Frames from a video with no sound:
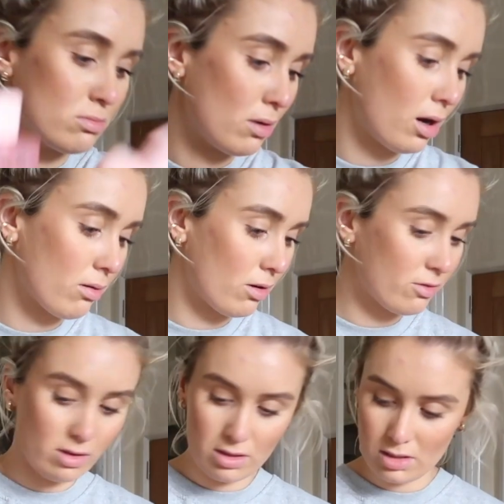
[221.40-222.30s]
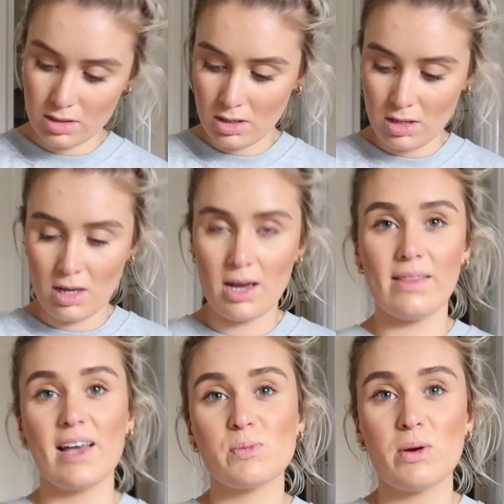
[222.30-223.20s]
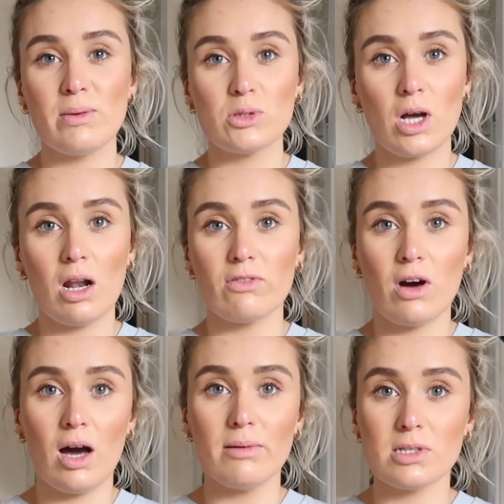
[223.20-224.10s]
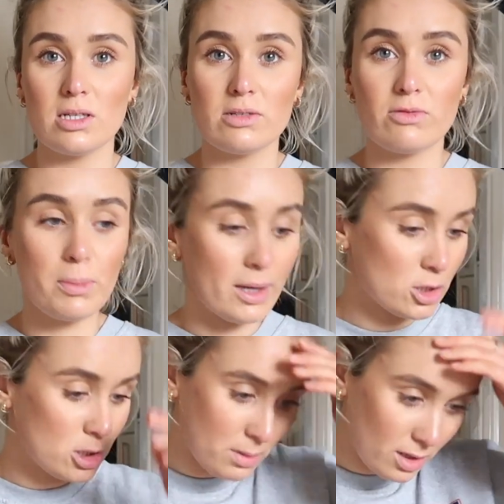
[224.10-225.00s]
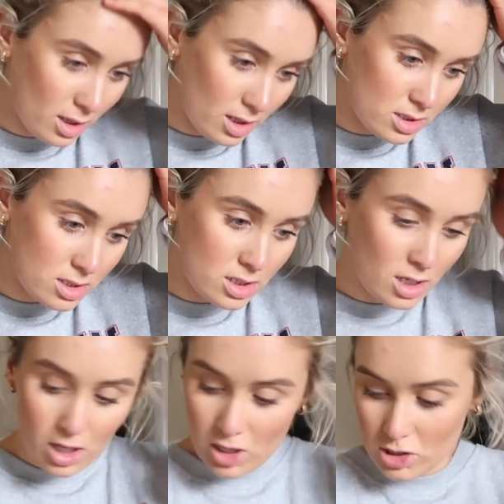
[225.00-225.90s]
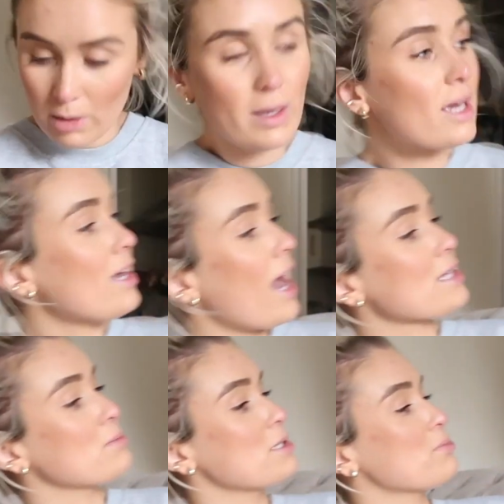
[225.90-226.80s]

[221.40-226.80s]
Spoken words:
some more of. And that's pretty much all I've got. It was a load of rubbish, to be honest. Tommy asked me